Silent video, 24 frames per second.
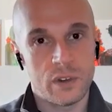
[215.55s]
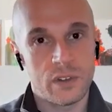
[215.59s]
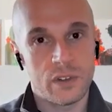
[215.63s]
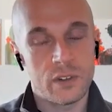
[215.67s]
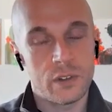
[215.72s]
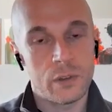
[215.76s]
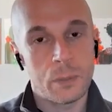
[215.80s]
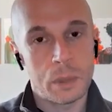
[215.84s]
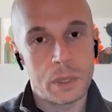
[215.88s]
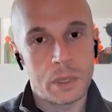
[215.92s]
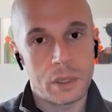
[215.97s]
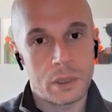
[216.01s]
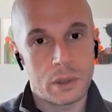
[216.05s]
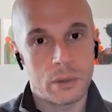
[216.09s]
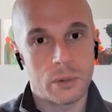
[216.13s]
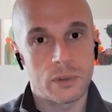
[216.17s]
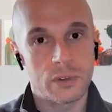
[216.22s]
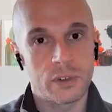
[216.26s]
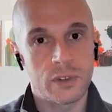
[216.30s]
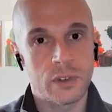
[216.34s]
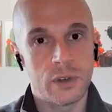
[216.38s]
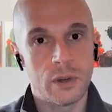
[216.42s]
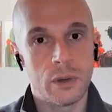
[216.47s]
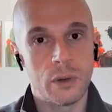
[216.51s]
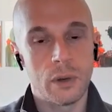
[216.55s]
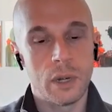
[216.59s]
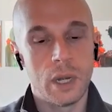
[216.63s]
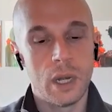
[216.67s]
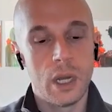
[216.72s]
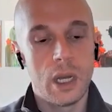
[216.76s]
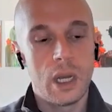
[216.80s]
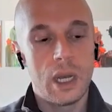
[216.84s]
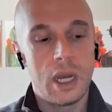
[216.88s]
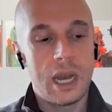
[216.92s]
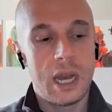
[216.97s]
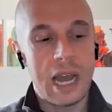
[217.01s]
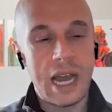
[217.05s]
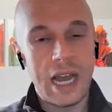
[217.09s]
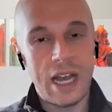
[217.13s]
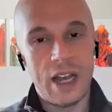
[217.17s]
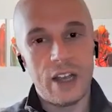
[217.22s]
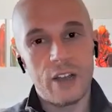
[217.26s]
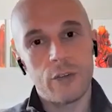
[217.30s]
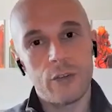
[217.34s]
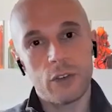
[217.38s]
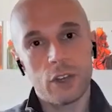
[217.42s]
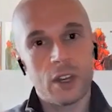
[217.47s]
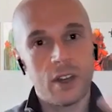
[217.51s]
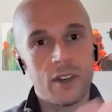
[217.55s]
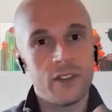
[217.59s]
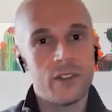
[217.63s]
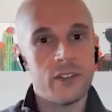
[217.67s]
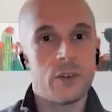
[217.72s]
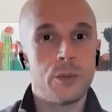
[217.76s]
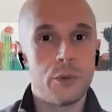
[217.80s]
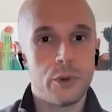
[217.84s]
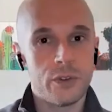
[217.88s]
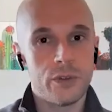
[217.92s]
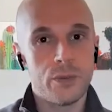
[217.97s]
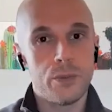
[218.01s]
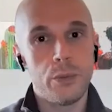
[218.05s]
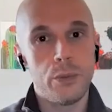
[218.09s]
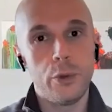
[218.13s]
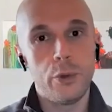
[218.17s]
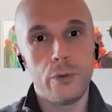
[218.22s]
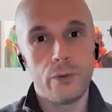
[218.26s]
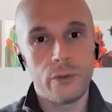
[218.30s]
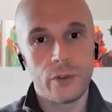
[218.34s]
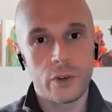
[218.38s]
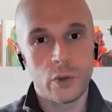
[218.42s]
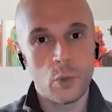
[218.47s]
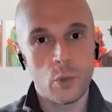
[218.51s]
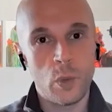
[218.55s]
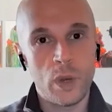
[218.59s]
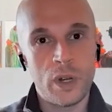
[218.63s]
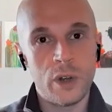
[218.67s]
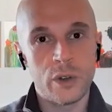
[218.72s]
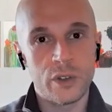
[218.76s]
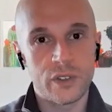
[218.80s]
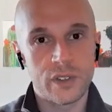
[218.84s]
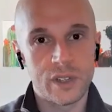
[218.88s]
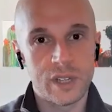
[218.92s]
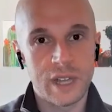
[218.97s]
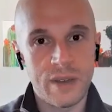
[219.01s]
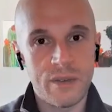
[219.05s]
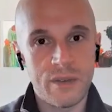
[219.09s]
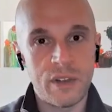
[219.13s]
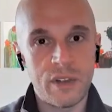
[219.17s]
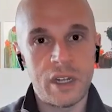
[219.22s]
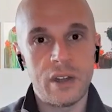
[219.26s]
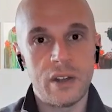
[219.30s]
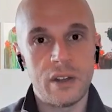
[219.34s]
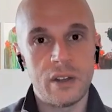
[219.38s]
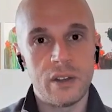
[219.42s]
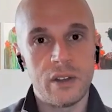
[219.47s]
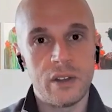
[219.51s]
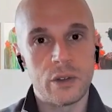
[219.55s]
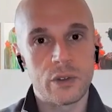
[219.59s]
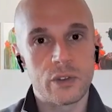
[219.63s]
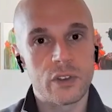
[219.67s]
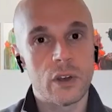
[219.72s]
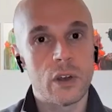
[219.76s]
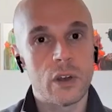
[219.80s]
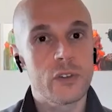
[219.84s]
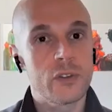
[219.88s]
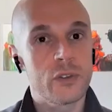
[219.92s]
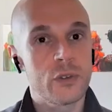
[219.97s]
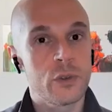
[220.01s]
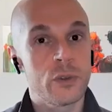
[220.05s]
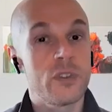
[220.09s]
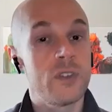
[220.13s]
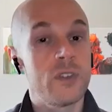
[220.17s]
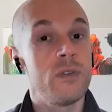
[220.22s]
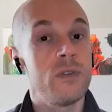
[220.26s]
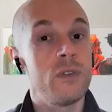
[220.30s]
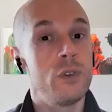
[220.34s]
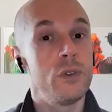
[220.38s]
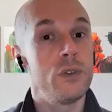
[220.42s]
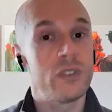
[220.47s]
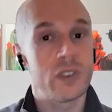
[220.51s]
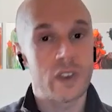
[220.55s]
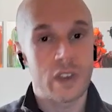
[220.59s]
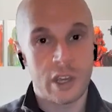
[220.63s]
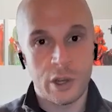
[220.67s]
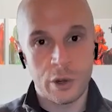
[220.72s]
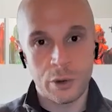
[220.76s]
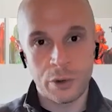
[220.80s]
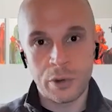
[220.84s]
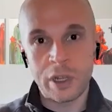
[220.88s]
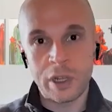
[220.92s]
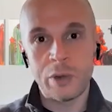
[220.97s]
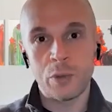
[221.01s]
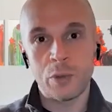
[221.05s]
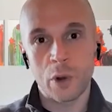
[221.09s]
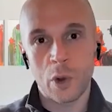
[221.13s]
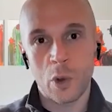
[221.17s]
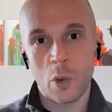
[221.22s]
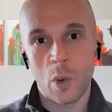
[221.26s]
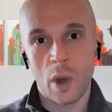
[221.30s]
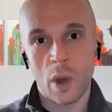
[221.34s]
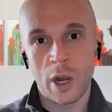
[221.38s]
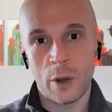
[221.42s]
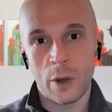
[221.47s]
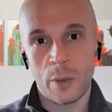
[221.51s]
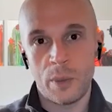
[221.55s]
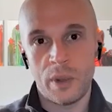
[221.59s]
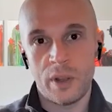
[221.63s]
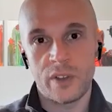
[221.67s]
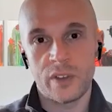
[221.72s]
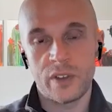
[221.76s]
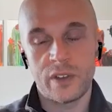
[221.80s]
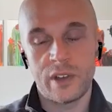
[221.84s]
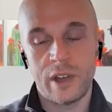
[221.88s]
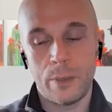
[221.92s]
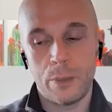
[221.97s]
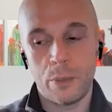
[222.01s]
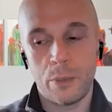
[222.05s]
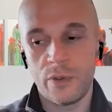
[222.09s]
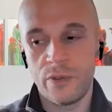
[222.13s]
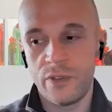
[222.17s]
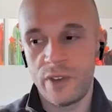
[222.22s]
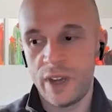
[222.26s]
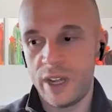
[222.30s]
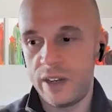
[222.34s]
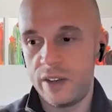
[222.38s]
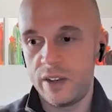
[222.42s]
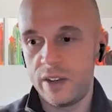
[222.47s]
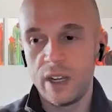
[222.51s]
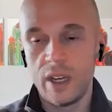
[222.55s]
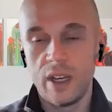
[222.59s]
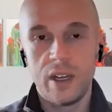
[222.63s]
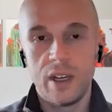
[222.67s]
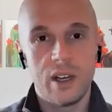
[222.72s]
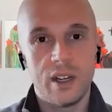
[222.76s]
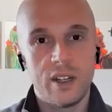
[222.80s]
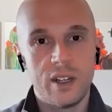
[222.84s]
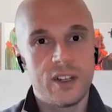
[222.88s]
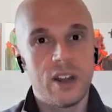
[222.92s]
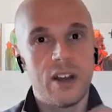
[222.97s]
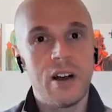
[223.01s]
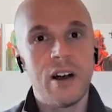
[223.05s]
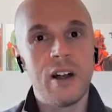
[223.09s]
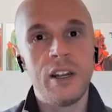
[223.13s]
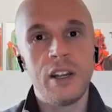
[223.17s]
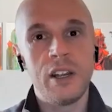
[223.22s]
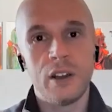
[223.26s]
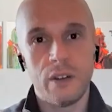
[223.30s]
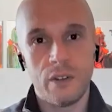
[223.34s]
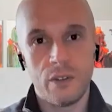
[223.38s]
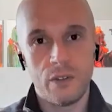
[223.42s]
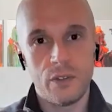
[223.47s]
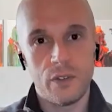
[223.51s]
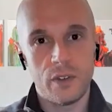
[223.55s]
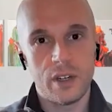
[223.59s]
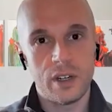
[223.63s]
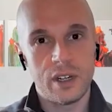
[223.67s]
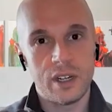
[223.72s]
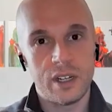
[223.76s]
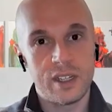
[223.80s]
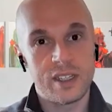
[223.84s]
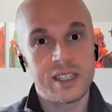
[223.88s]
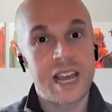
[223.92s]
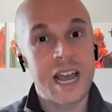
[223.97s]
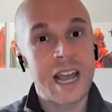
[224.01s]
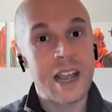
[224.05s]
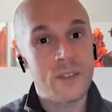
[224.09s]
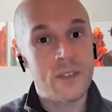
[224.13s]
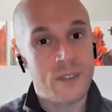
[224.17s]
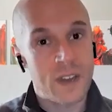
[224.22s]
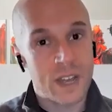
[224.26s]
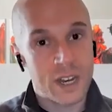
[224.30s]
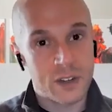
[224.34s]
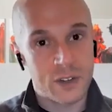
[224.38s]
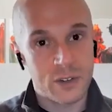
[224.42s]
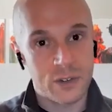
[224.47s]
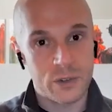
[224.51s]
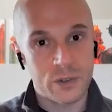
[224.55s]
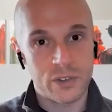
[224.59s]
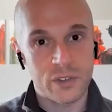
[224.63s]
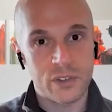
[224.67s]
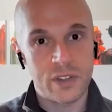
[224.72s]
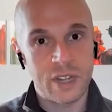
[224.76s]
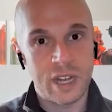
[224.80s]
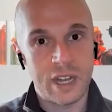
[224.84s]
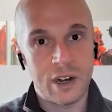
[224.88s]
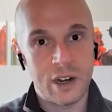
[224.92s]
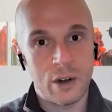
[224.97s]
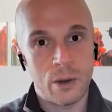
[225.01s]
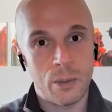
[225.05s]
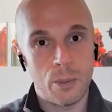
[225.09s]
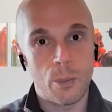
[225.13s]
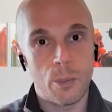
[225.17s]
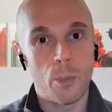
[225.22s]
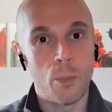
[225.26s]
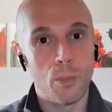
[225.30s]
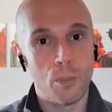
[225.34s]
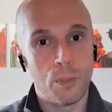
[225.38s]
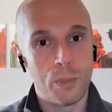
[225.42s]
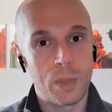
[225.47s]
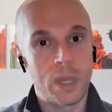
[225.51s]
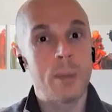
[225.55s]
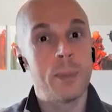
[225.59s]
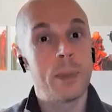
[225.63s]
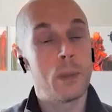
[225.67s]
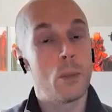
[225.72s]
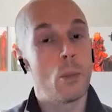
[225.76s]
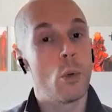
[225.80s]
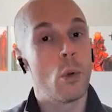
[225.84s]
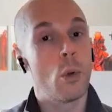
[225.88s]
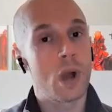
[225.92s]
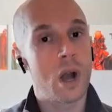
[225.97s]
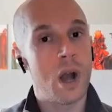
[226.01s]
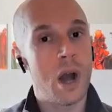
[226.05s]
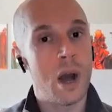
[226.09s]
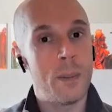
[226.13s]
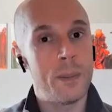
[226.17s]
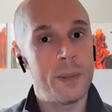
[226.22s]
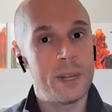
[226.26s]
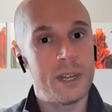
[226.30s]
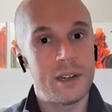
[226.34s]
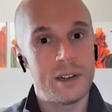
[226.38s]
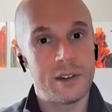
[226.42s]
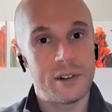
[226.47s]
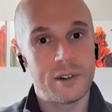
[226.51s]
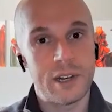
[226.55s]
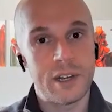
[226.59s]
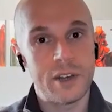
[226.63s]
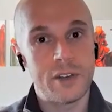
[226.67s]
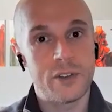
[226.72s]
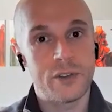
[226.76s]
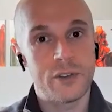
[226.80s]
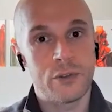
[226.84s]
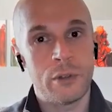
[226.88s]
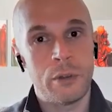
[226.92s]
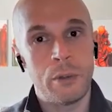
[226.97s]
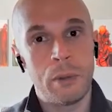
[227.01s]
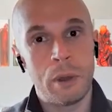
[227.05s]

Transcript: C P U. So as customers move to Windows eleven, there's all sorts of new security requirements that prevent a ton of uh, attack vectors that are becoming more common in our industry.